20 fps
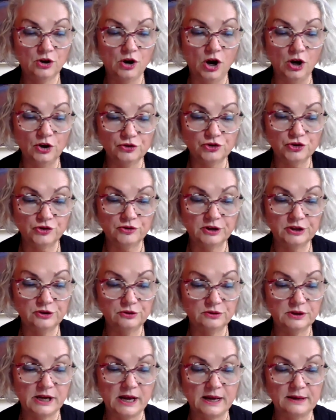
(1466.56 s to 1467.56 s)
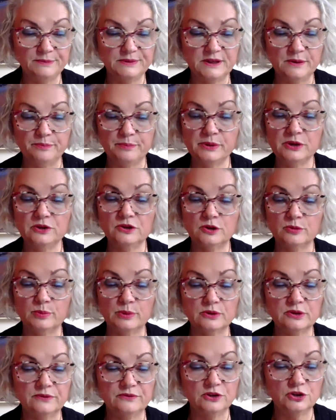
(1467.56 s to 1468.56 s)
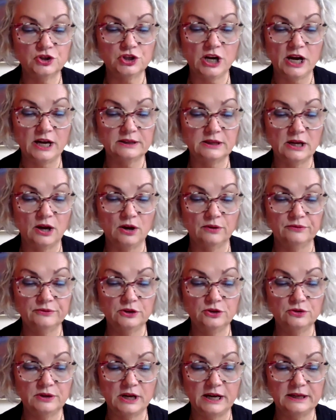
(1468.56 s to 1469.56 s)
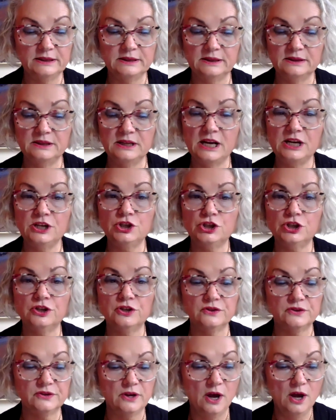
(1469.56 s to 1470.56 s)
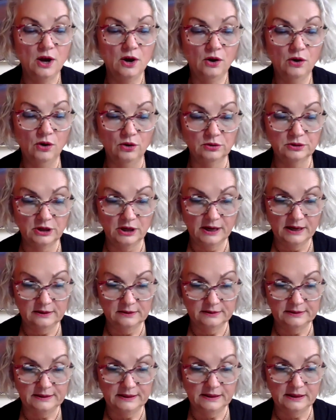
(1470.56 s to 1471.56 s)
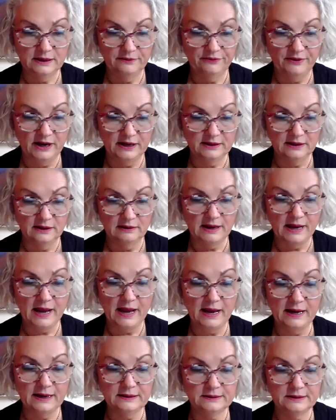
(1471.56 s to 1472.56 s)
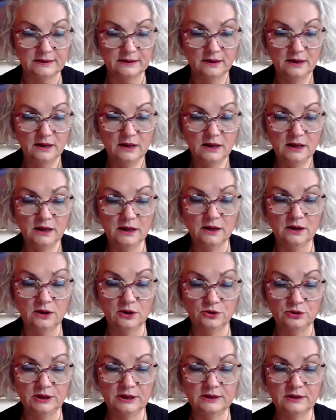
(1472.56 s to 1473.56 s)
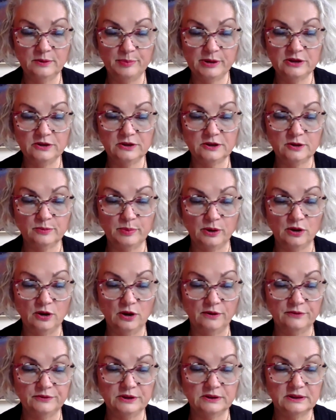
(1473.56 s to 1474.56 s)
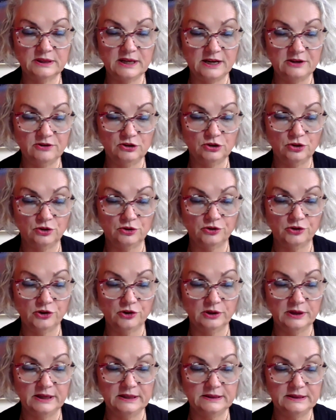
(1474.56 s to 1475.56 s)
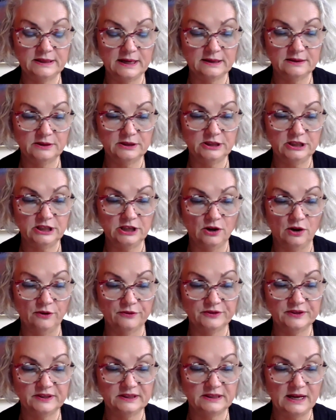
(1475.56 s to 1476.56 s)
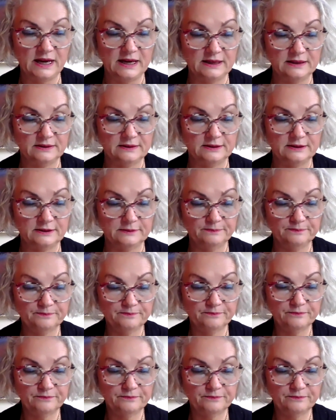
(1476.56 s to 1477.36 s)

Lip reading: contrary to the aims and principles of the Charter of the United Nations or the Helsinki Final Act, including the principle of the territorial integrity of states.